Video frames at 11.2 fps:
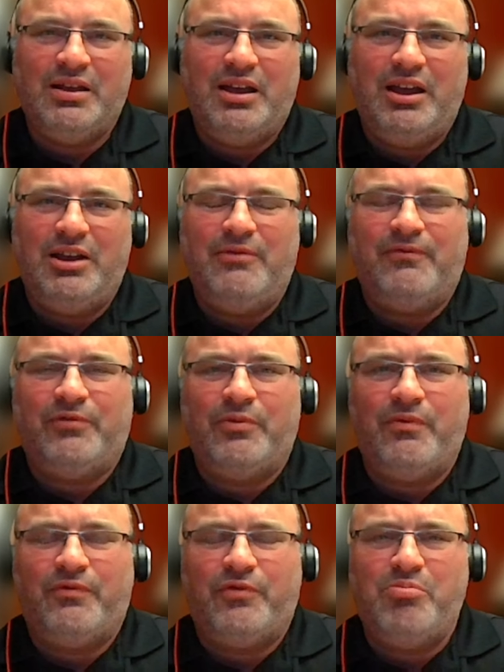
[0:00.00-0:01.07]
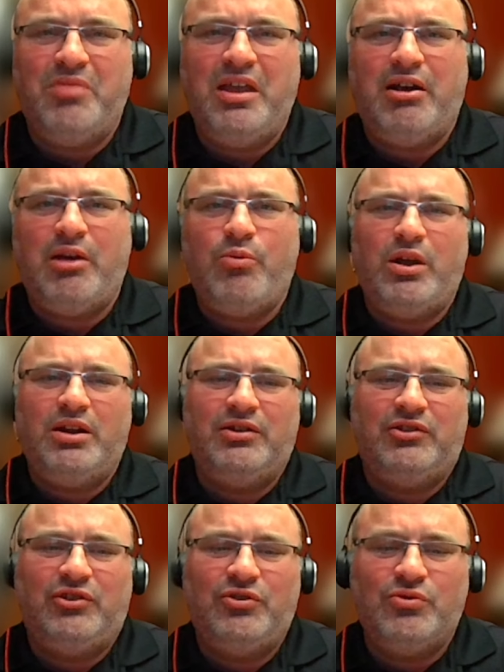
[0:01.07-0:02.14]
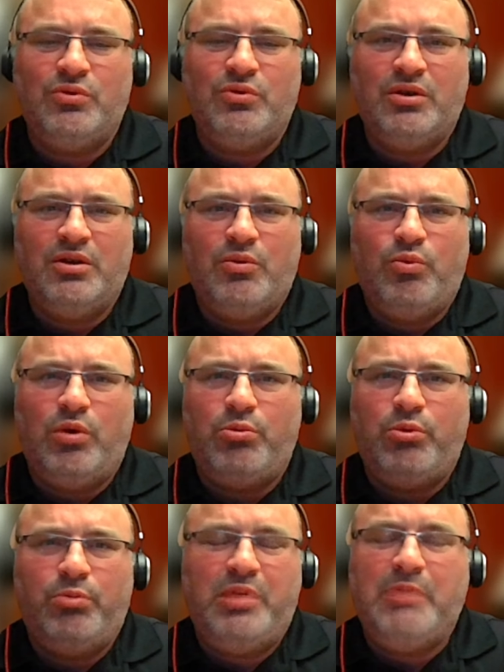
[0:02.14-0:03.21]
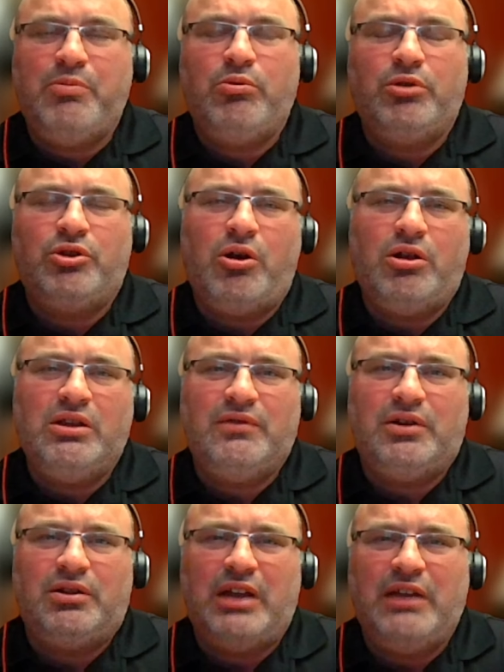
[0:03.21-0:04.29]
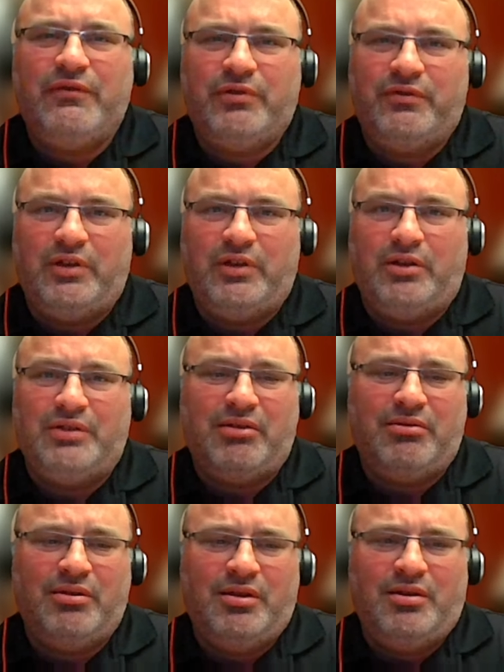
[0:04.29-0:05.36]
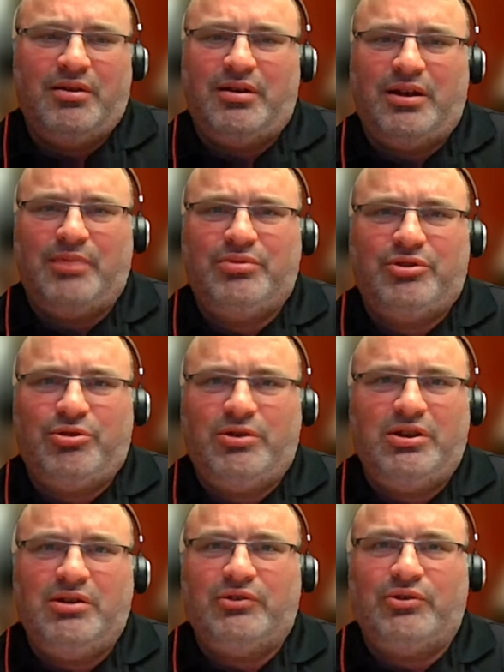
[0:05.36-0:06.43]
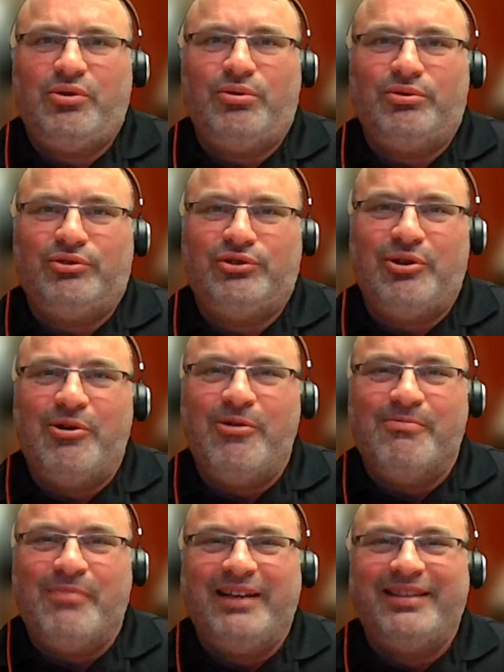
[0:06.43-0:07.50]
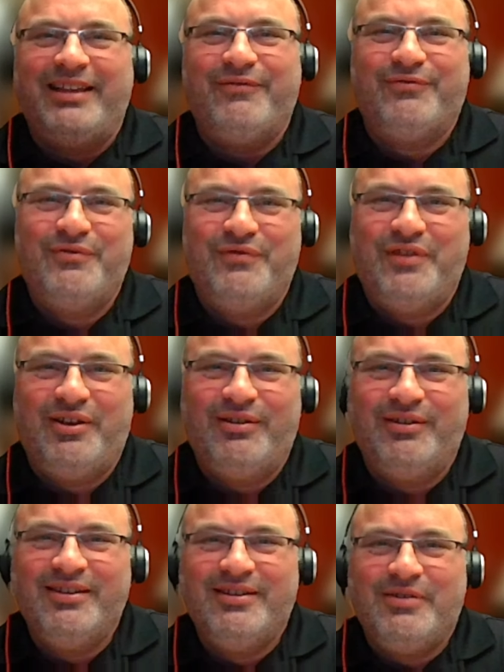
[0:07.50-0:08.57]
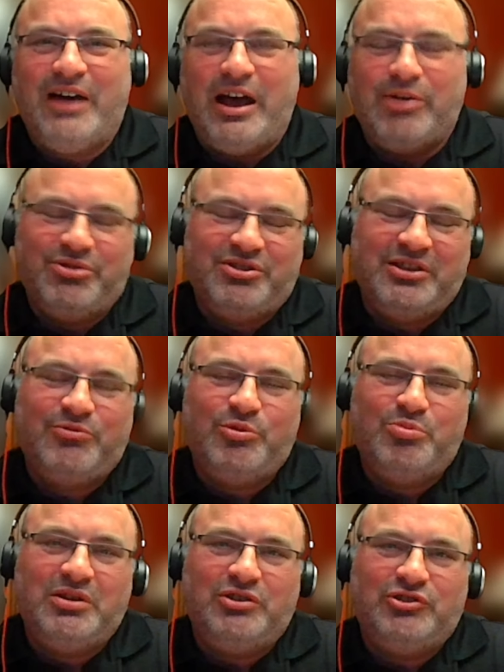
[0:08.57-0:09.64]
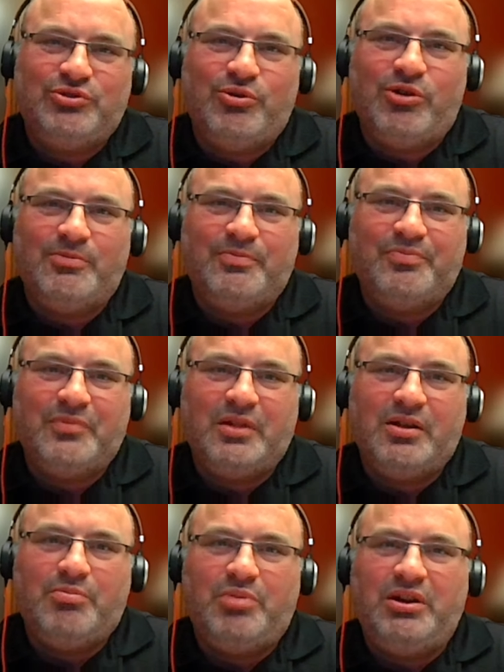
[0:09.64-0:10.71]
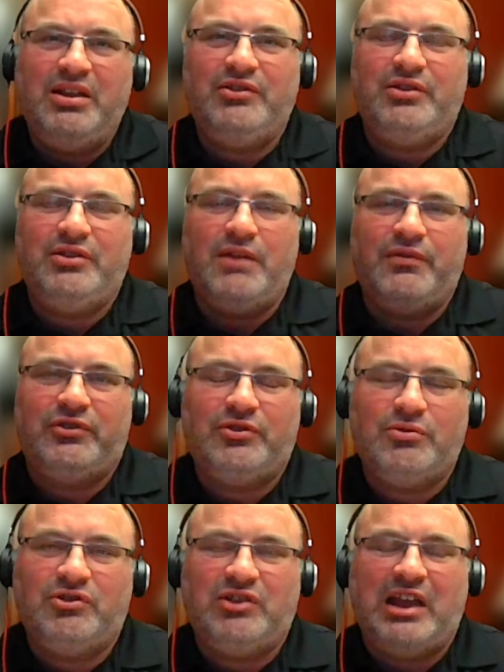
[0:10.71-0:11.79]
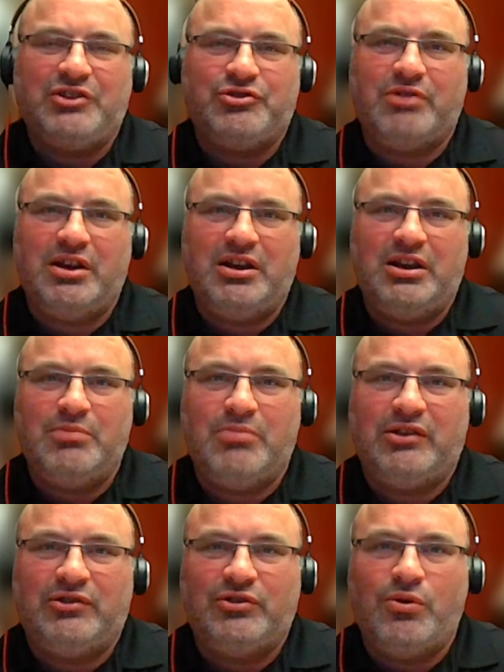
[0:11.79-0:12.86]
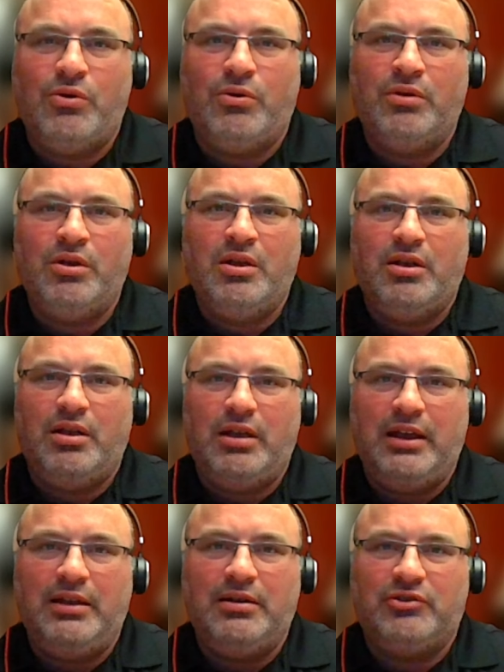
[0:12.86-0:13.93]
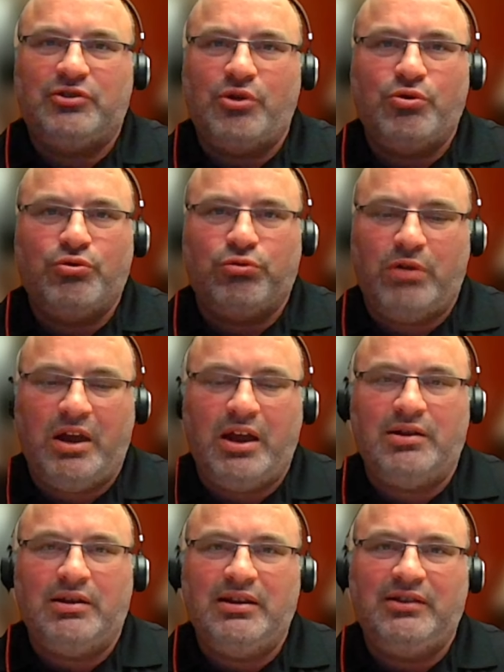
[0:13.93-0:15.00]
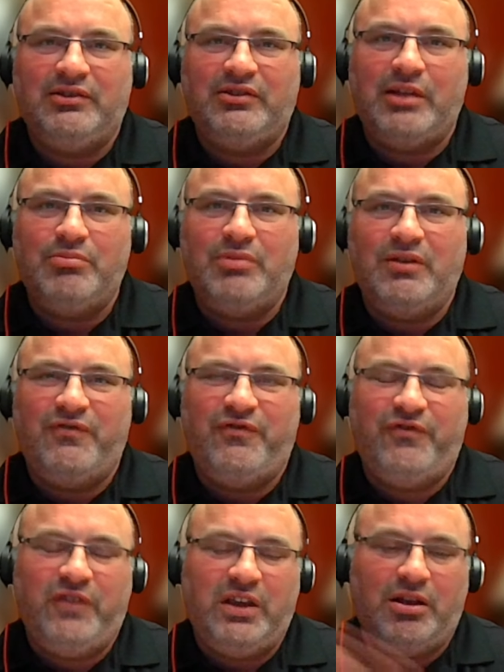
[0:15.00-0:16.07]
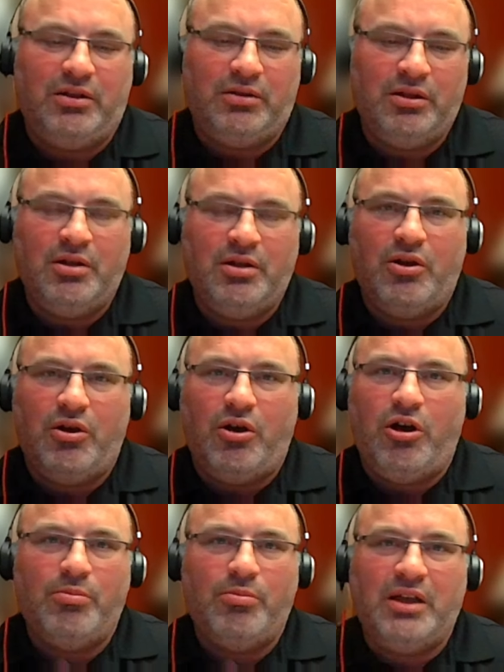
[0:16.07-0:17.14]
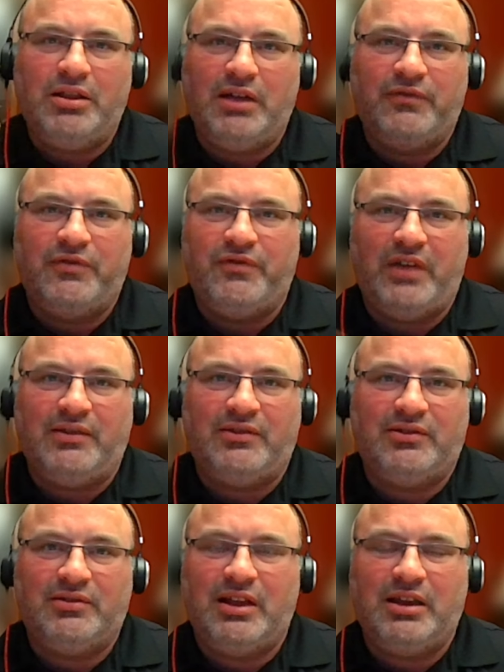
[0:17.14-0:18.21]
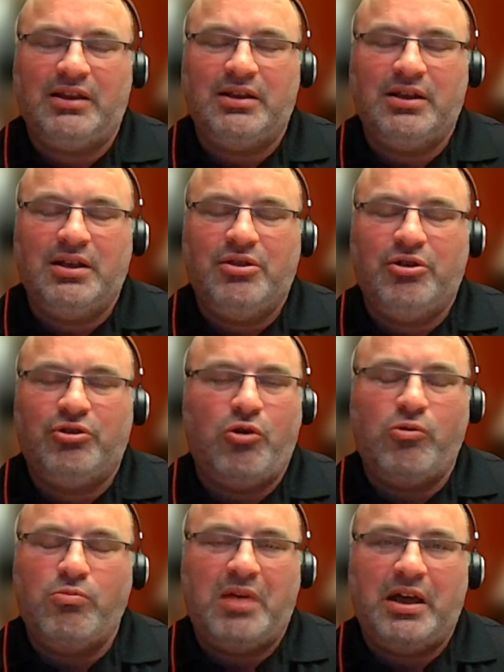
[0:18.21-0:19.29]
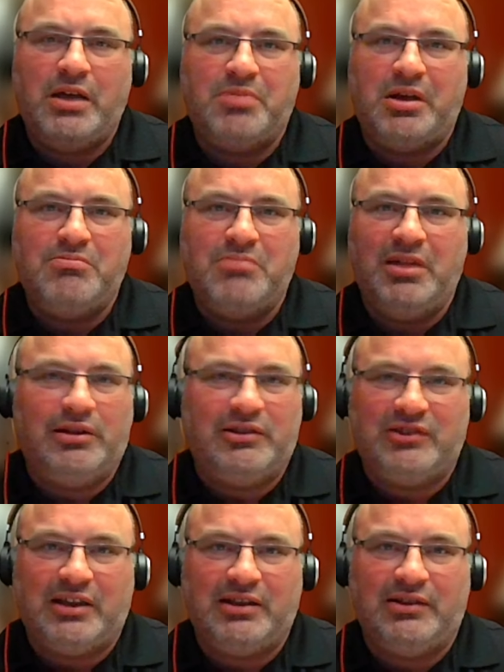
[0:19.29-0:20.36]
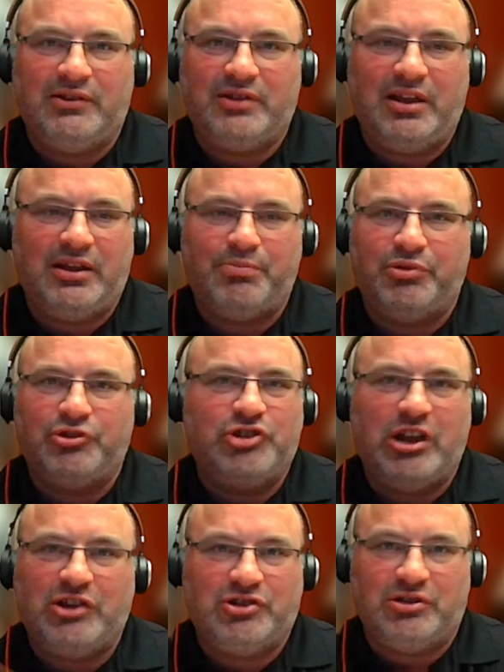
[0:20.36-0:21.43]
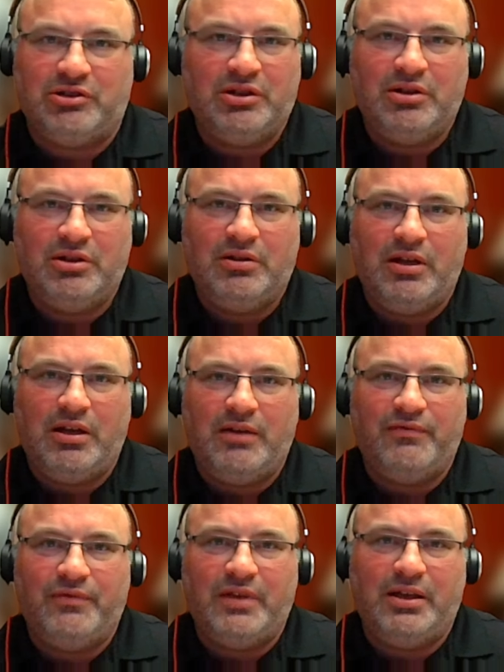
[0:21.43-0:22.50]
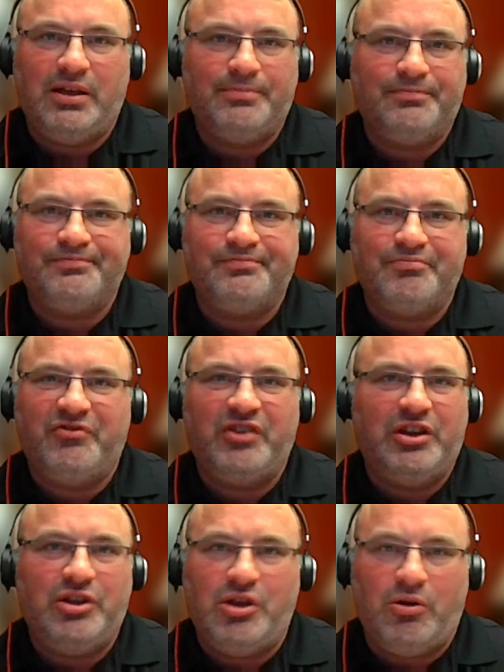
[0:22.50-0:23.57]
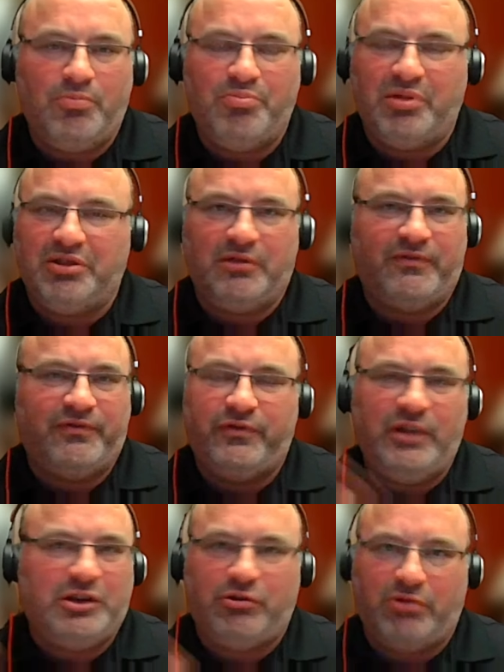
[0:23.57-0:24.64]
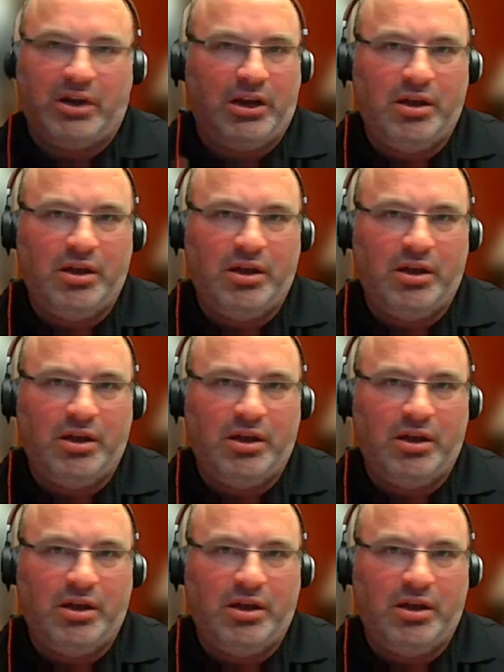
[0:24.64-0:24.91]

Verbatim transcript: And from from there I went into what we, people would call even a life reveal. Now, I'm 30 years old, so my life reveal I would think would be short, but his love is so saturating in soul and so grand. He's letting me feel all my life events. Like they're going by by milliseconds, like a projection of um, video, but they're flickering